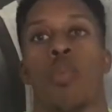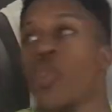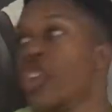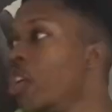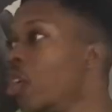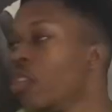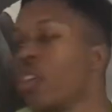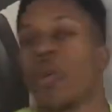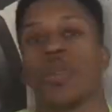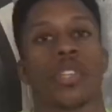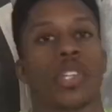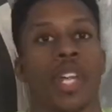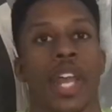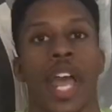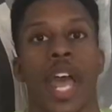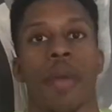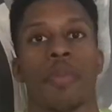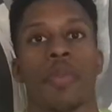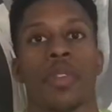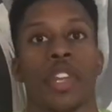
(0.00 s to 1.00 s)
We don't know what's going to
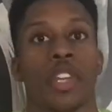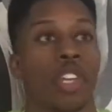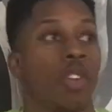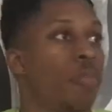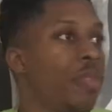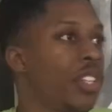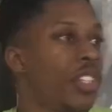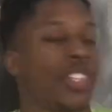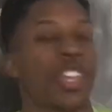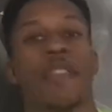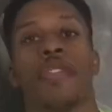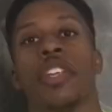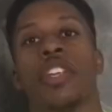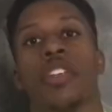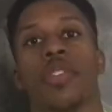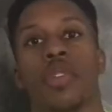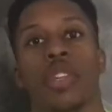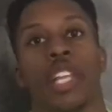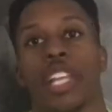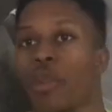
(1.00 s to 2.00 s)
happen. It could be 70
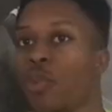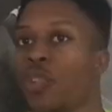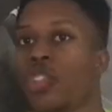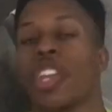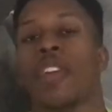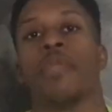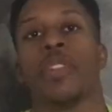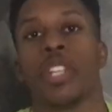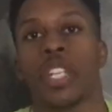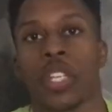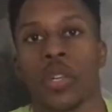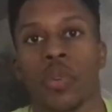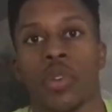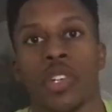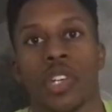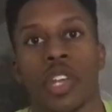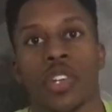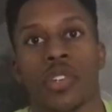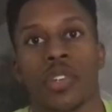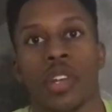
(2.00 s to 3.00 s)
degrees. It was 70 degrees
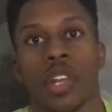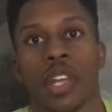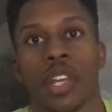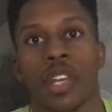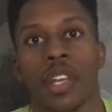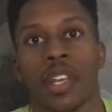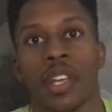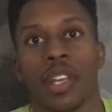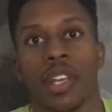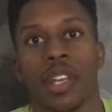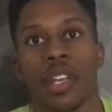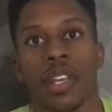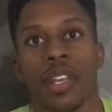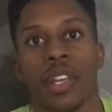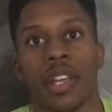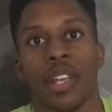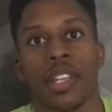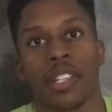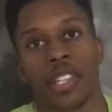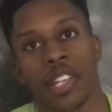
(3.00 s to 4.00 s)
yesterday.
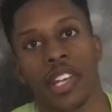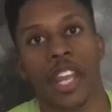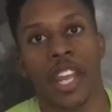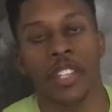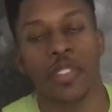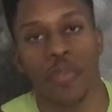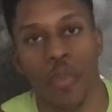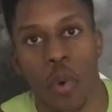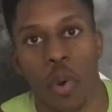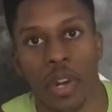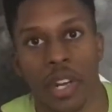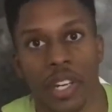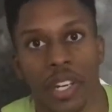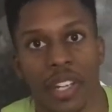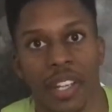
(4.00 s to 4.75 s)
Today it's 40.